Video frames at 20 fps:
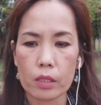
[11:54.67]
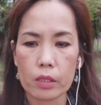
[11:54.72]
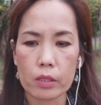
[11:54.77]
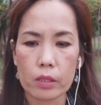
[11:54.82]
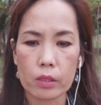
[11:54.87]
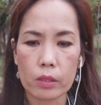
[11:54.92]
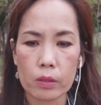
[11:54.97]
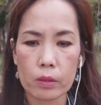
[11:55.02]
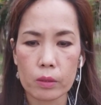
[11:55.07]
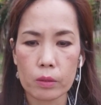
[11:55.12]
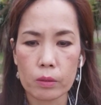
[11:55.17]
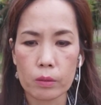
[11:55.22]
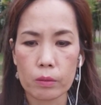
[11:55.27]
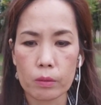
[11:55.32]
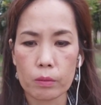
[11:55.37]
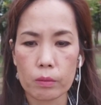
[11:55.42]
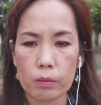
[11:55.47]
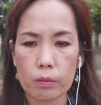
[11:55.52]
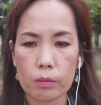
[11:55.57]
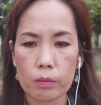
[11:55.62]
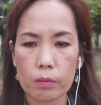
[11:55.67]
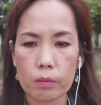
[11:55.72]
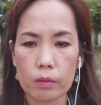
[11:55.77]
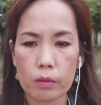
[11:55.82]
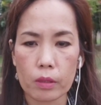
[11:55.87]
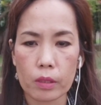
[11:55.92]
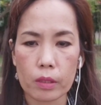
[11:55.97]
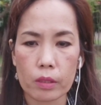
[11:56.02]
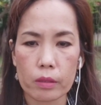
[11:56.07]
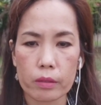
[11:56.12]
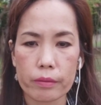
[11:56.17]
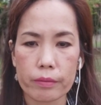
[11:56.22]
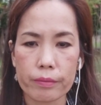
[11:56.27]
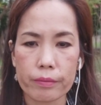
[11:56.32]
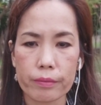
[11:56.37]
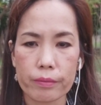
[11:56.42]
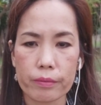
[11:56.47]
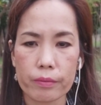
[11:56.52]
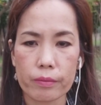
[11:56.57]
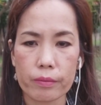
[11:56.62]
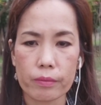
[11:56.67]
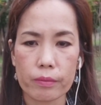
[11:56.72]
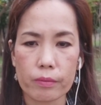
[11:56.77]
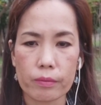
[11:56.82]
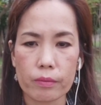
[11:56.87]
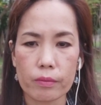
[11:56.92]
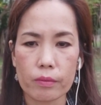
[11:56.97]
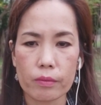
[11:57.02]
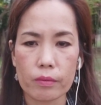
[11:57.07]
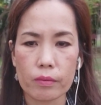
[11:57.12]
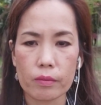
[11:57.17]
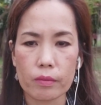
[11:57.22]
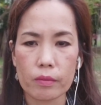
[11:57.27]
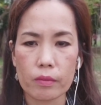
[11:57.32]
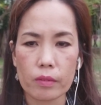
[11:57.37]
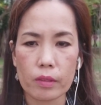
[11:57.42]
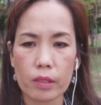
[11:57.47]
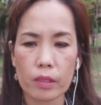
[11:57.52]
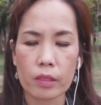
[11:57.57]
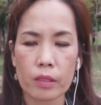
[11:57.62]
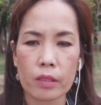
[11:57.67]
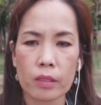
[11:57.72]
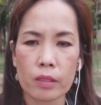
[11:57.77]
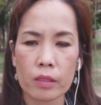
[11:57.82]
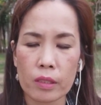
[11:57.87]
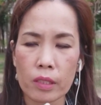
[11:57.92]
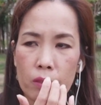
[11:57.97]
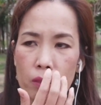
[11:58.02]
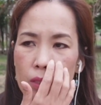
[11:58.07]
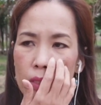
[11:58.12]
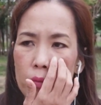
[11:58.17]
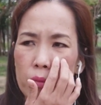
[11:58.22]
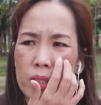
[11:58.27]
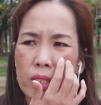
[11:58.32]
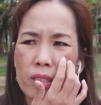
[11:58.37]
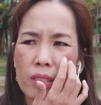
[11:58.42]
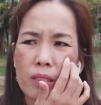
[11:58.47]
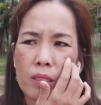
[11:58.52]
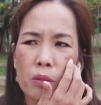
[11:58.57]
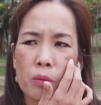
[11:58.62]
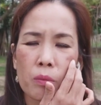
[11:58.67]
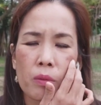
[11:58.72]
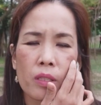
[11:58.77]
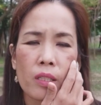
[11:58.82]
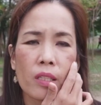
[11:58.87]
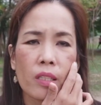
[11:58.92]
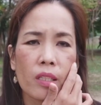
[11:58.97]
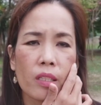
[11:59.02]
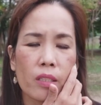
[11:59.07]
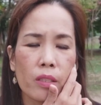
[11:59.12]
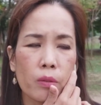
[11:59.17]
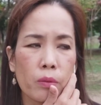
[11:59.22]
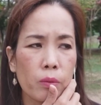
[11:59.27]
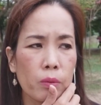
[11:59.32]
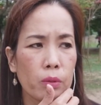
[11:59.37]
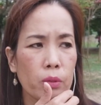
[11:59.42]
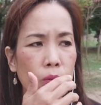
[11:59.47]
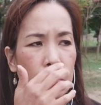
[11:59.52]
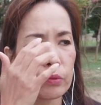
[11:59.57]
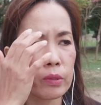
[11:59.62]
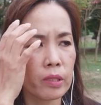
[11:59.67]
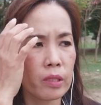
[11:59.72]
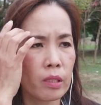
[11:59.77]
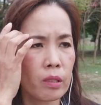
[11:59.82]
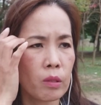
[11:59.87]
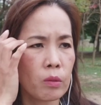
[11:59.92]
So, yeah. Uh, that, that was the lonely, those were the